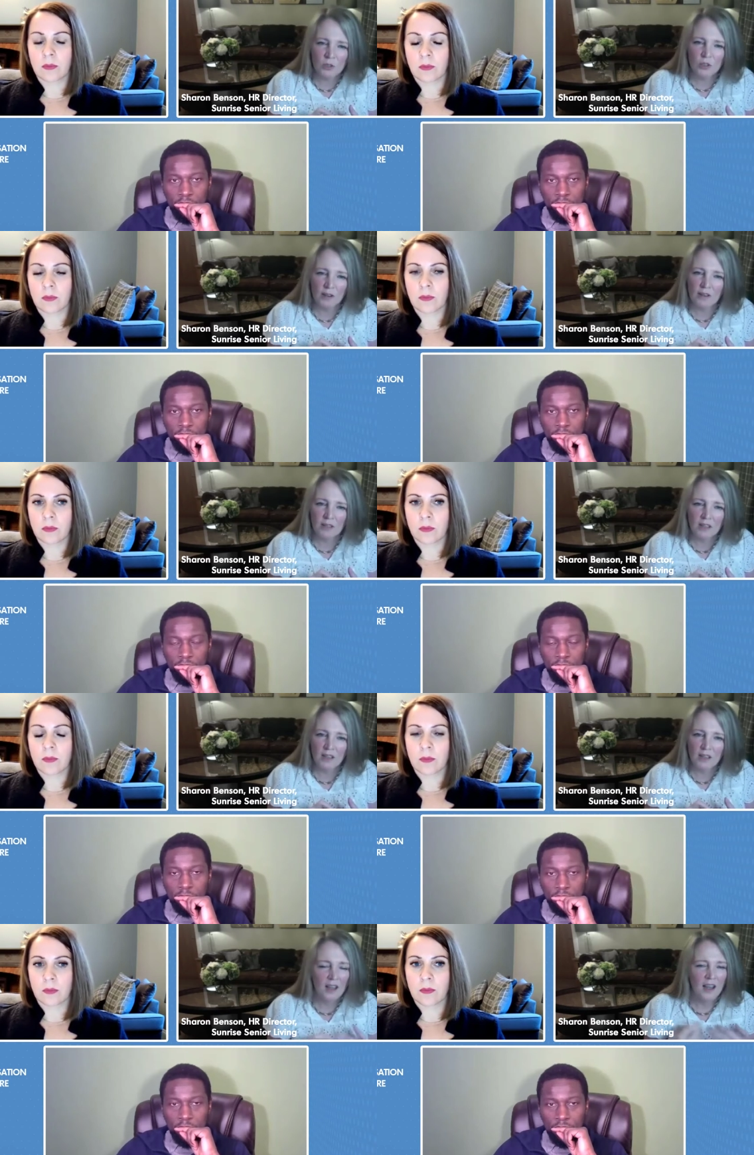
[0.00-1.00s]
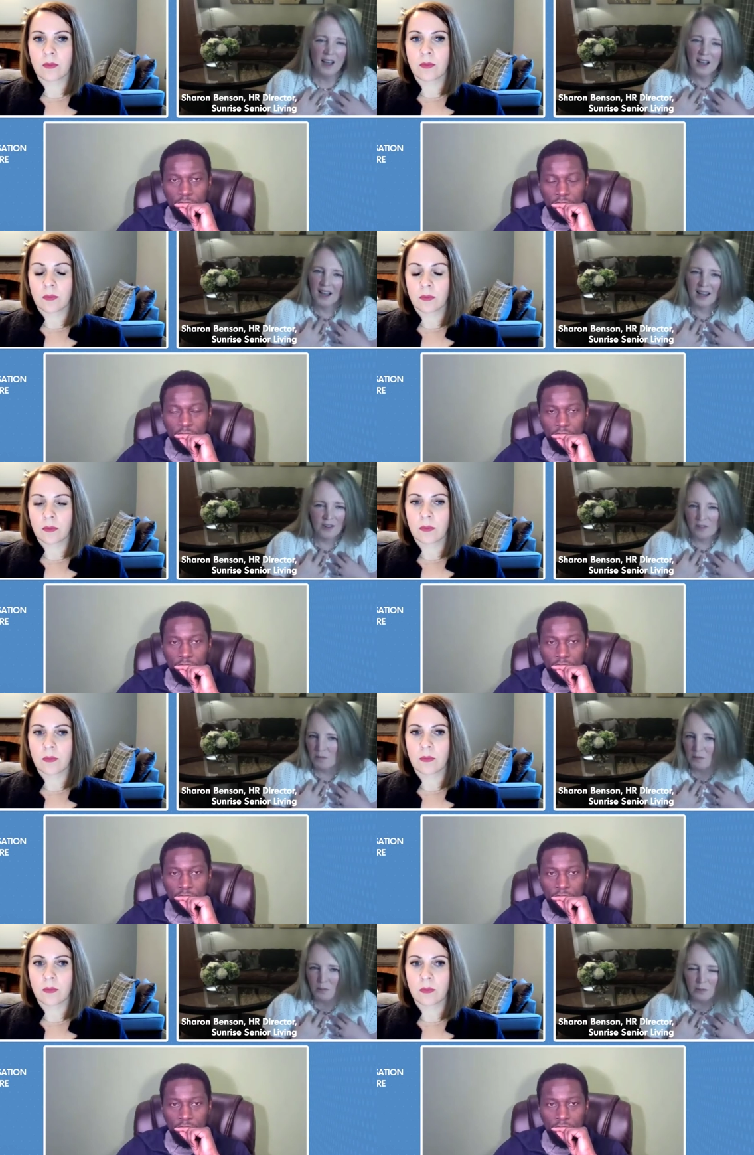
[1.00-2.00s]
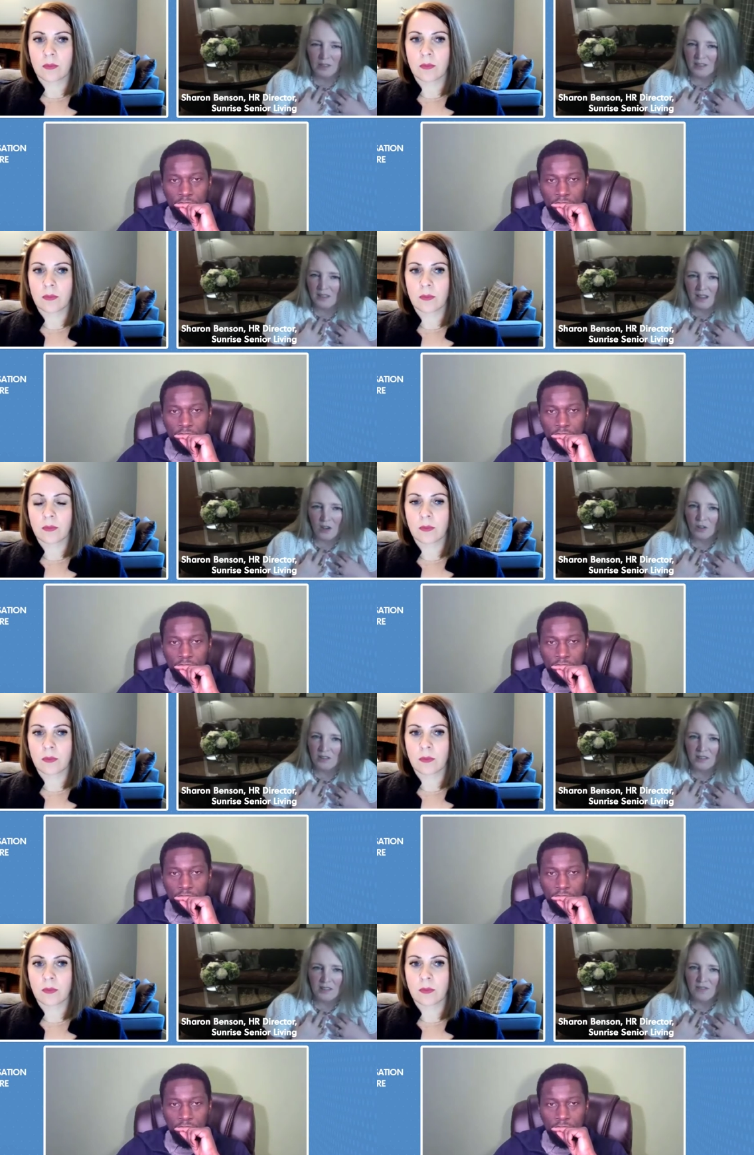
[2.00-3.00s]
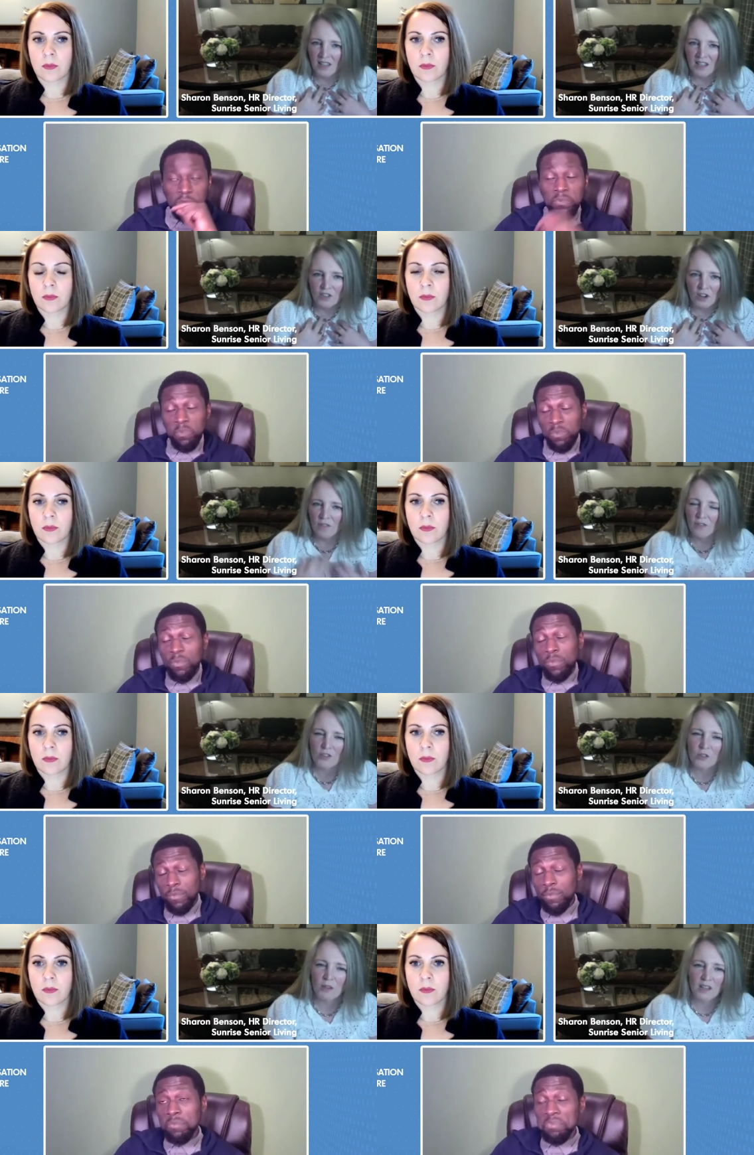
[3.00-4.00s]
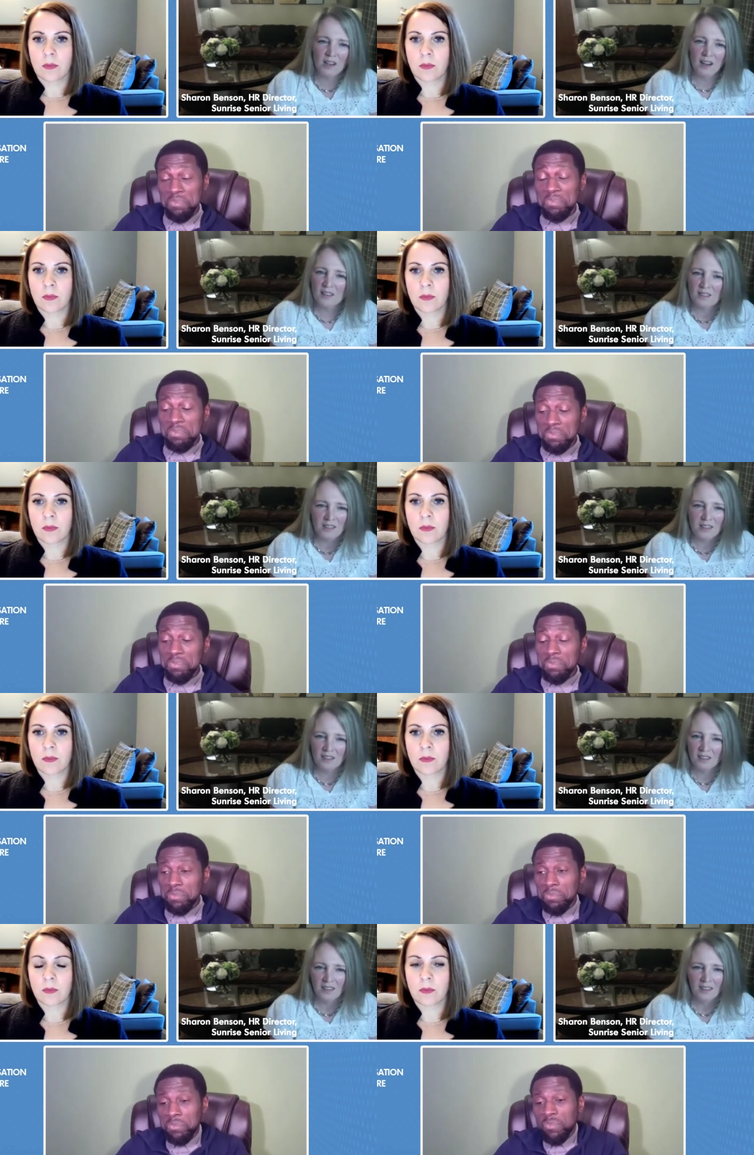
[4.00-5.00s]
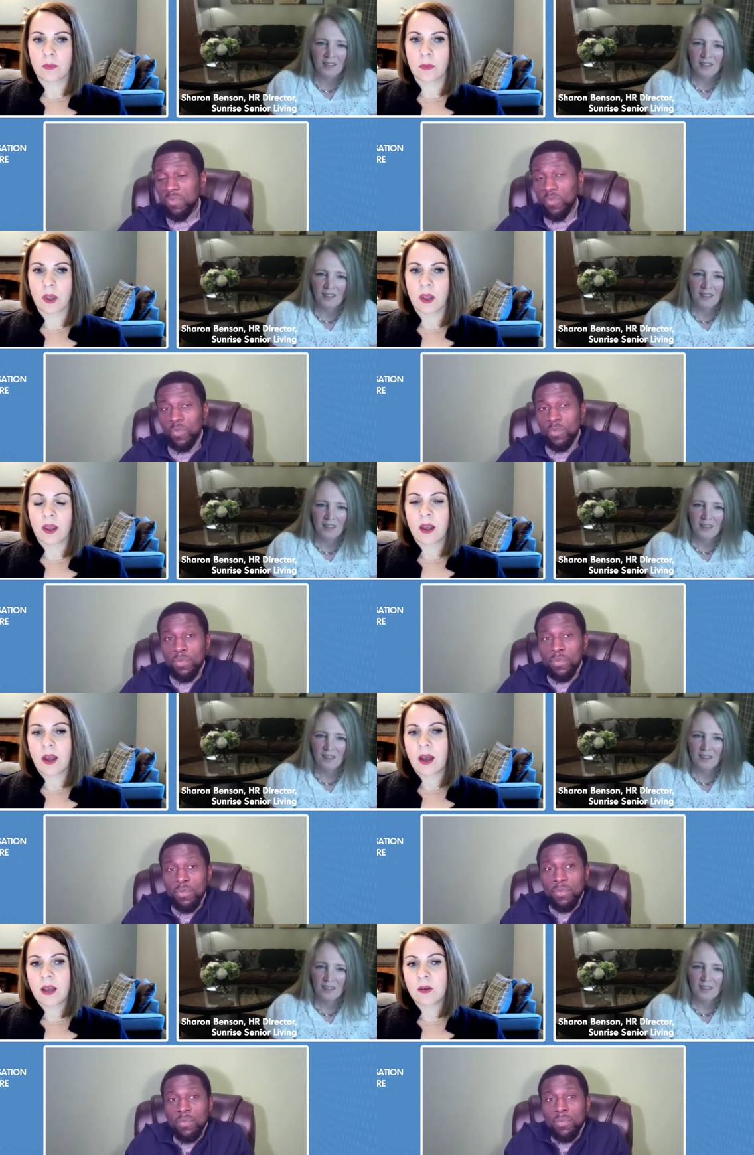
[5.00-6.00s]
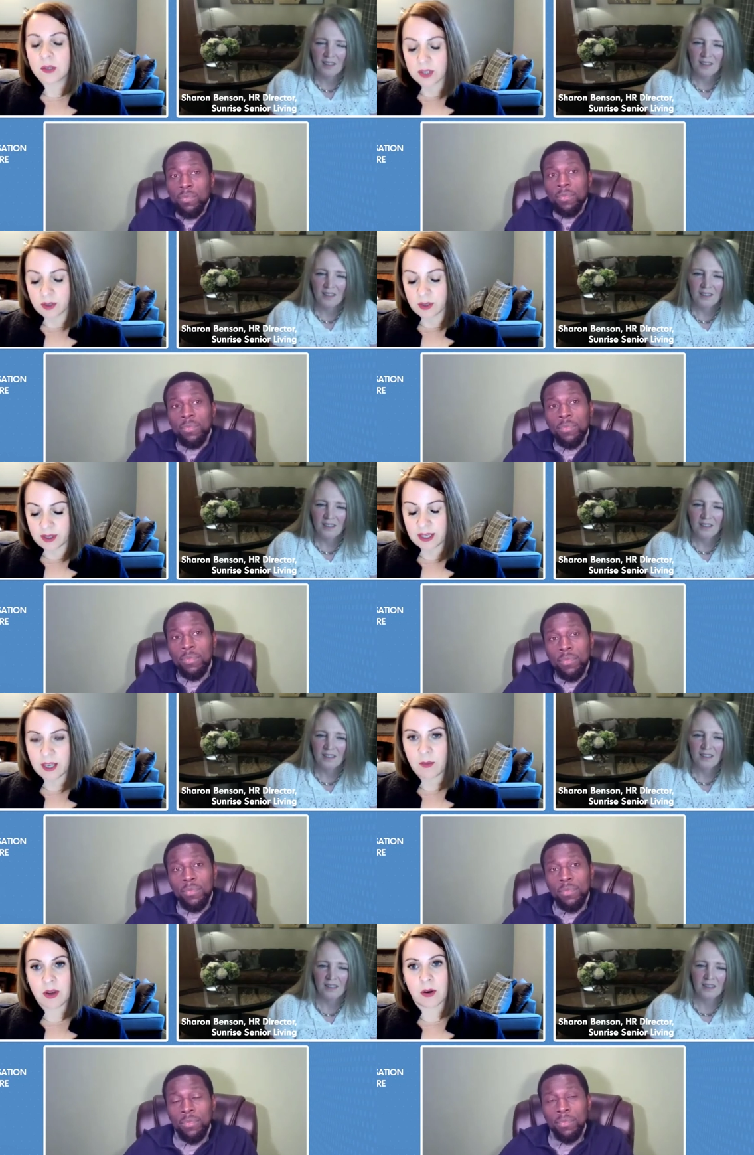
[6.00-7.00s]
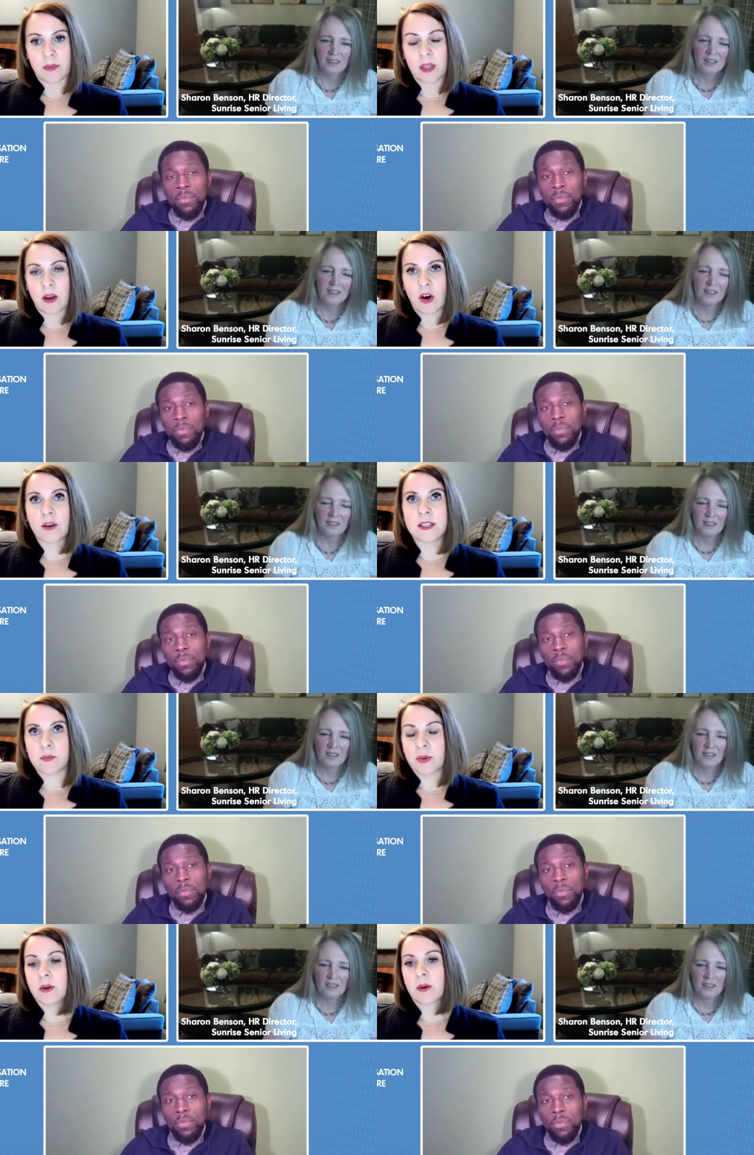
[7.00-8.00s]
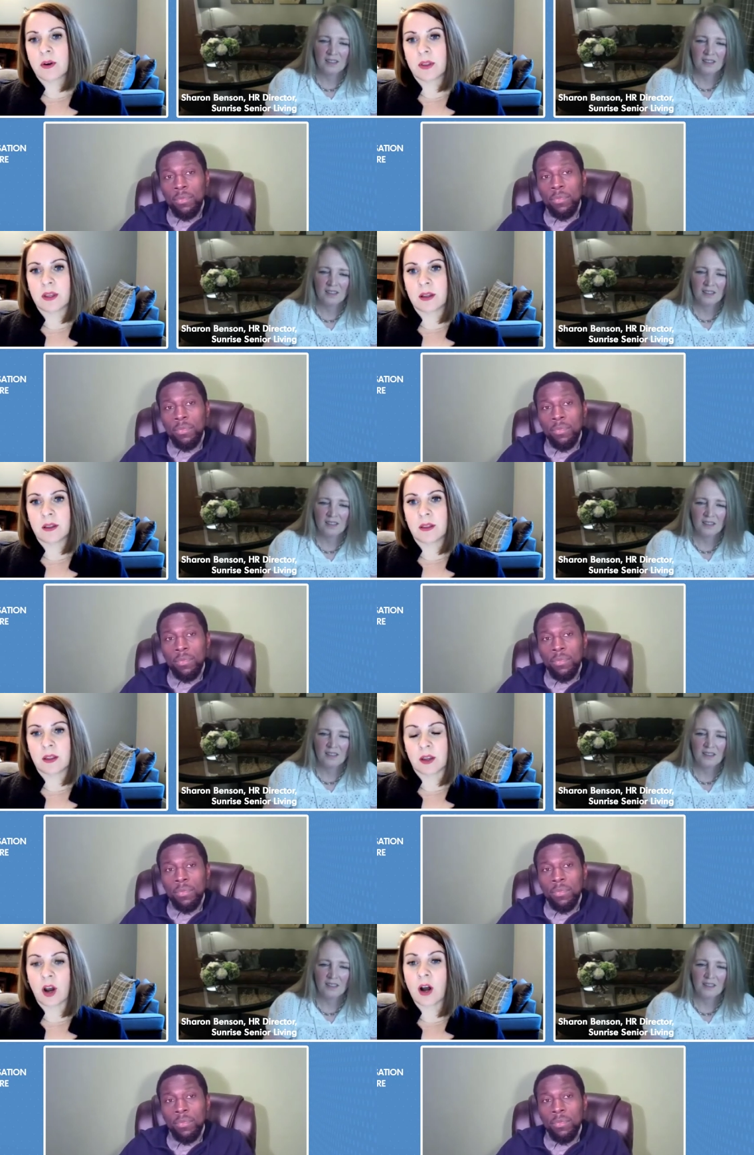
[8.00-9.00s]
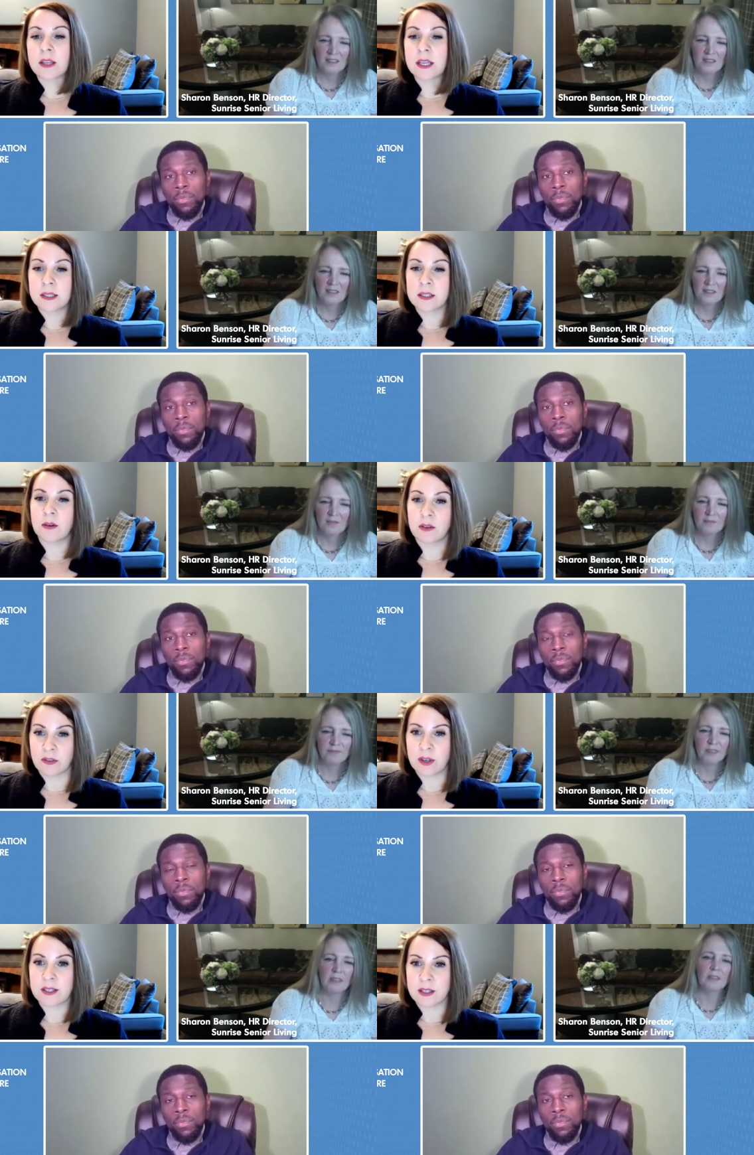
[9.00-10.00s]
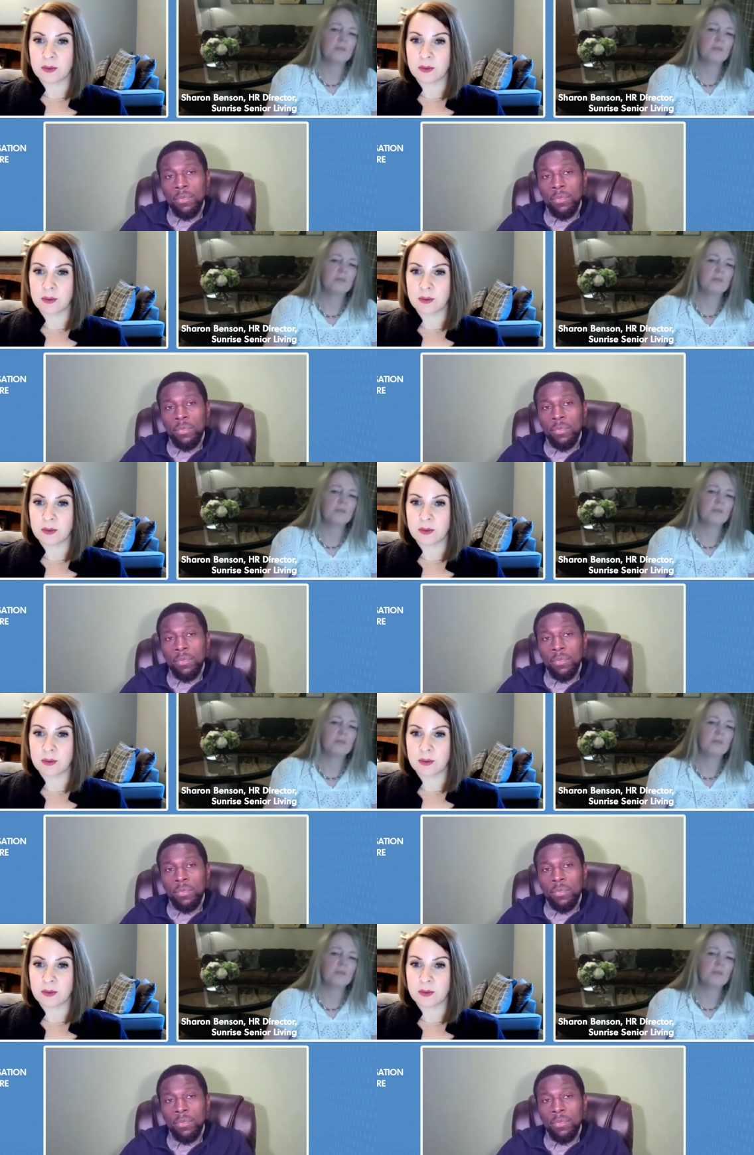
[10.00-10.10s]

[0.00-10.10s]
Speaker 1: work around here. I don't think people would answer that honestly if the HR function went in and asked it.
Speaker 2: I also think you become the honest broker, the the colleague's tone of voice as